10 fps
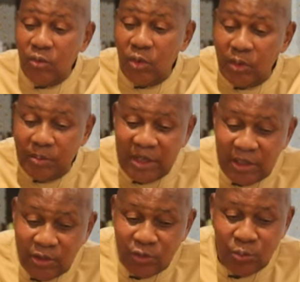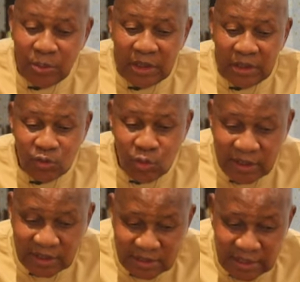we were made to be, to
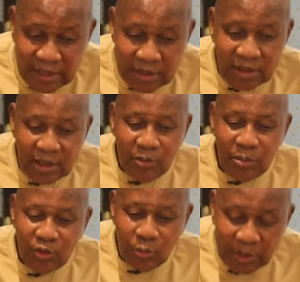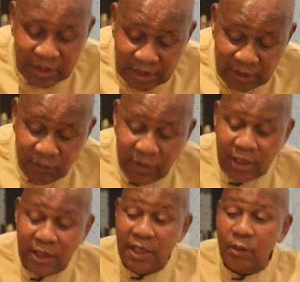understand and to believe
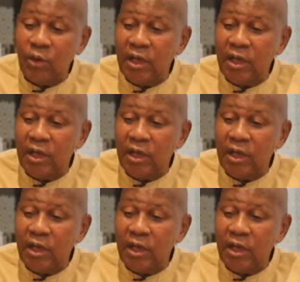that uh,